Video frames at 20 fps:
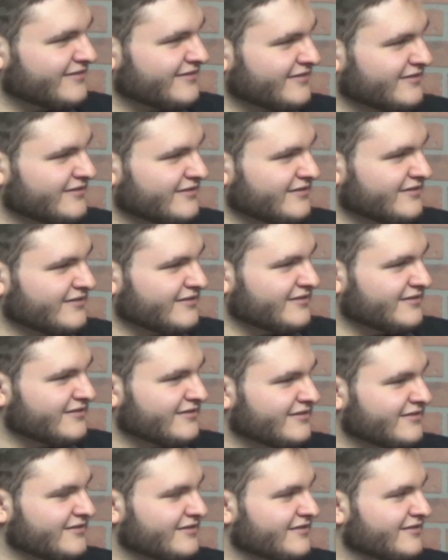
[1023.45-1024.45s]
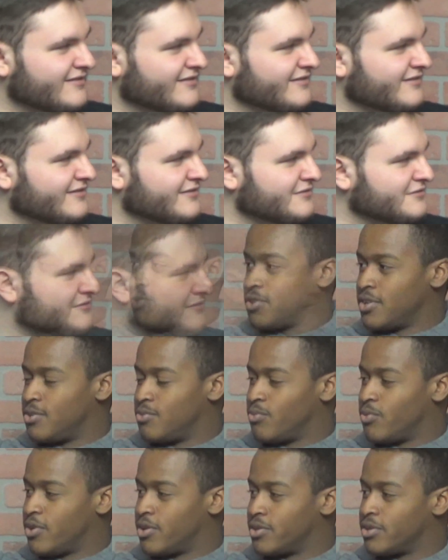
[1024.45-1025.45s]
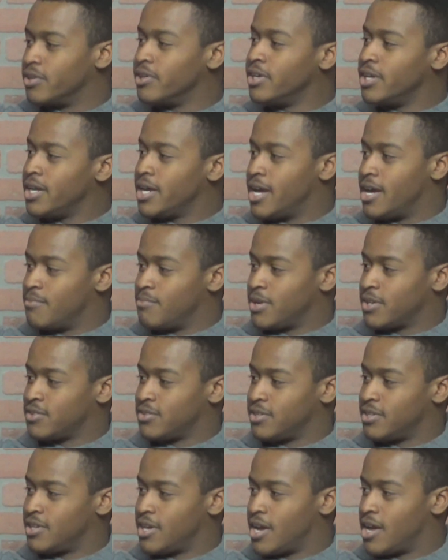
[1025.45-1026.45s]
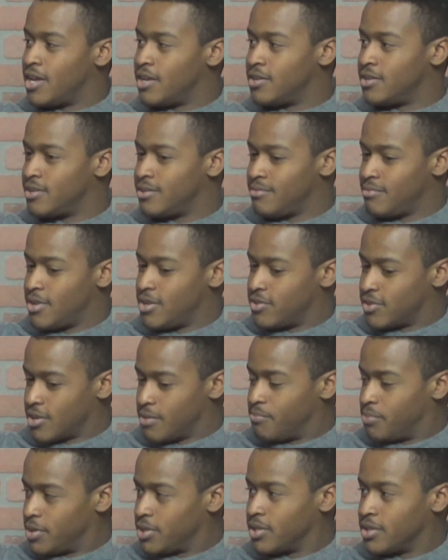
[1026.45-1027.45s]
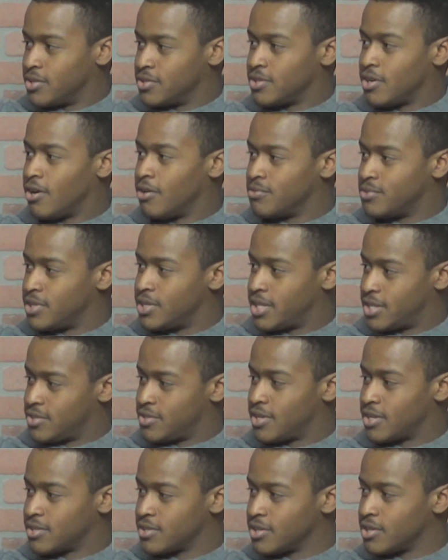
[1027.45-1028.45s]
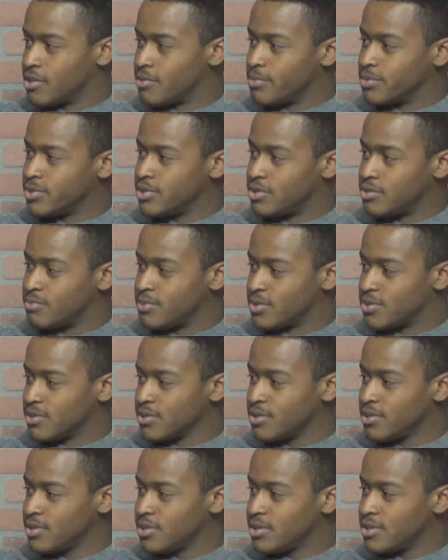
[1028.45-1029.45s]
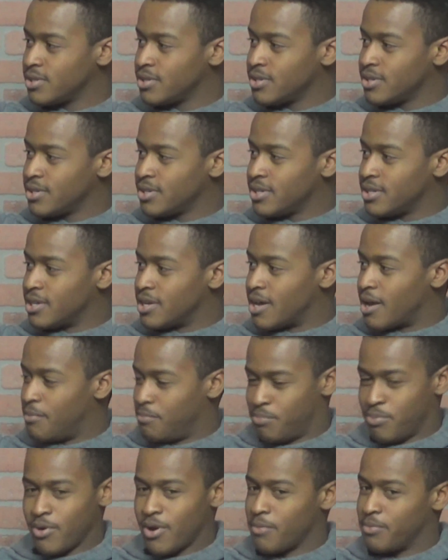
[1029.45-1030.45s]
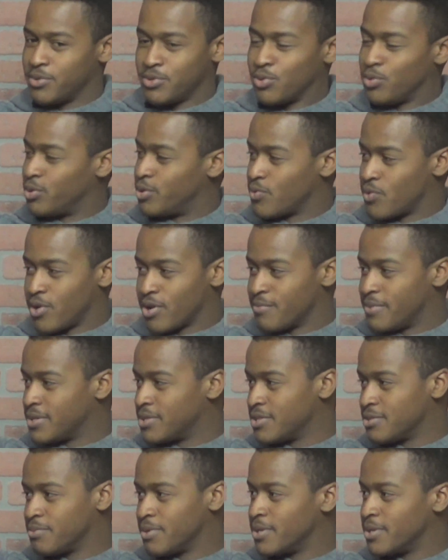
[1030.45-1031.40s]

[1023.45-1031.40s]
So, okay, so like if I put salt in water and mix it and it completely dissolves, then that's technically a homogeneous mixture. I'm probably totally wrong about this, by the way.